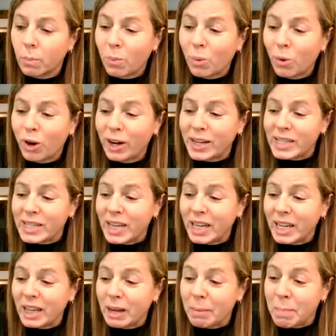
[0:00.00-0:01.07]
more
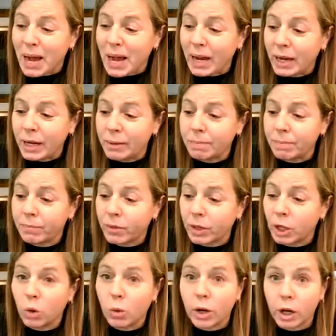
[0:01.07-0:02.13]
exciting than mine,
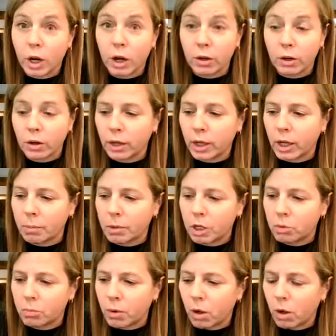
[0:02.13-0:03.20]
if you want to color it like a
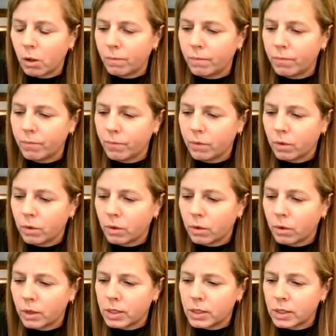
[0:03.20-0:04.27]
beach ball,
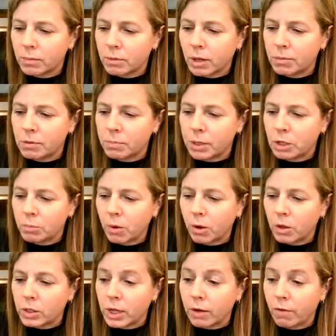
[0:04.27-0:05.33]
because sometimes beach
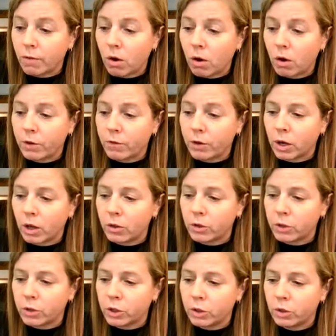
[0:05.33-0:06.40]
balls have all different
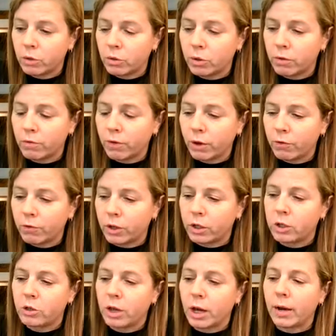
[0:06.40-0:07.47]
colors, you can feel free
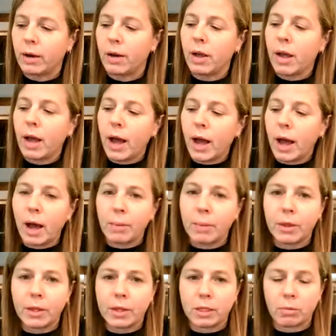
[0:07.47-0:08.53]
to do that. How
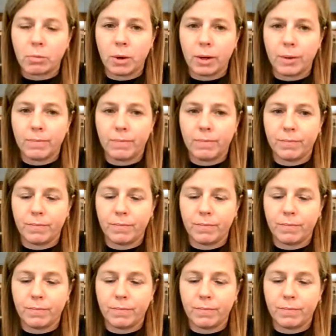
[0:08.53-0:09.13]
about this one?